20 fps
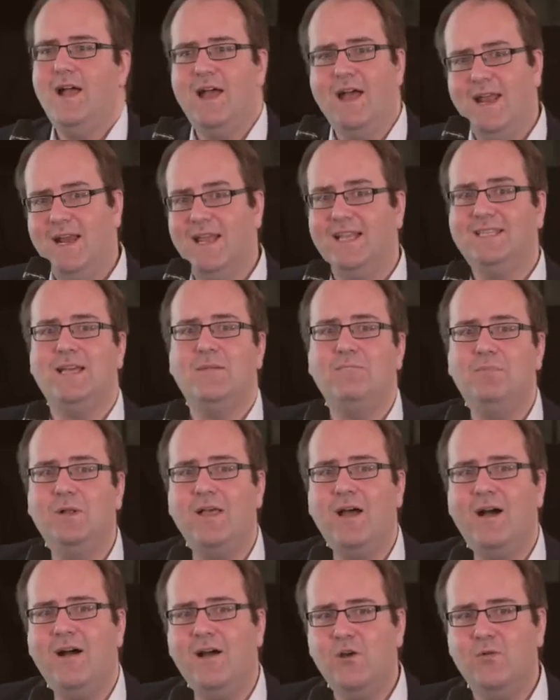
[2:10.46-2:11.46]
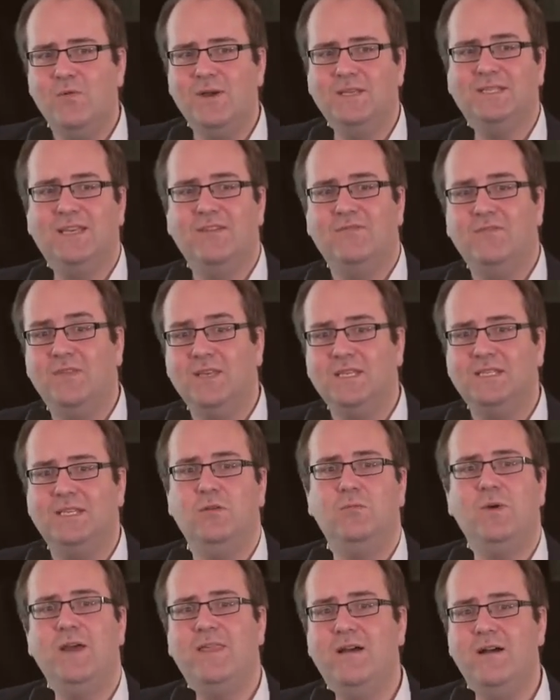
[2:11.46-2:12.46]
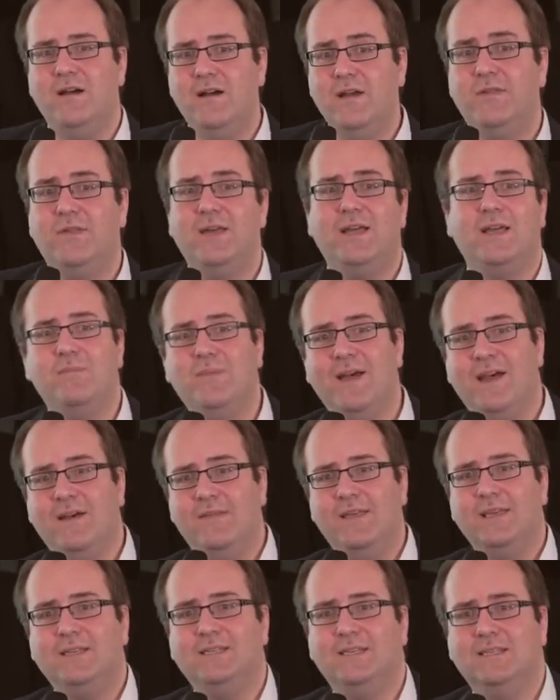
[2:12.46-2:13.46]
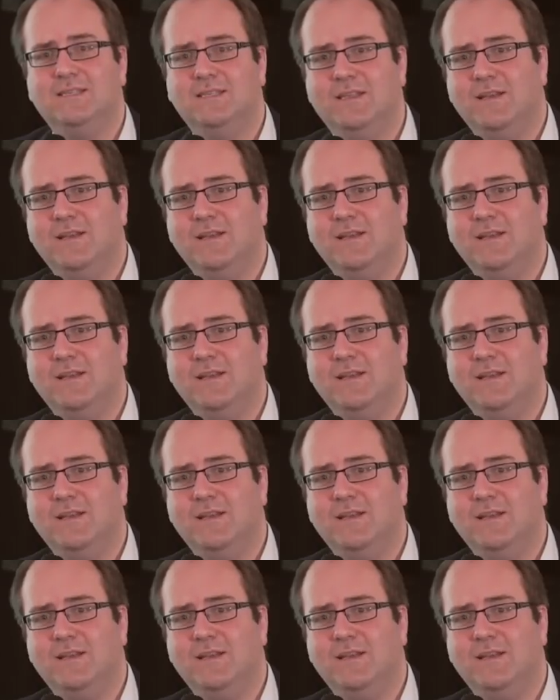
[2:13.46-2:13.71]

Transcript: An example that I always give of this in the way that I think about this is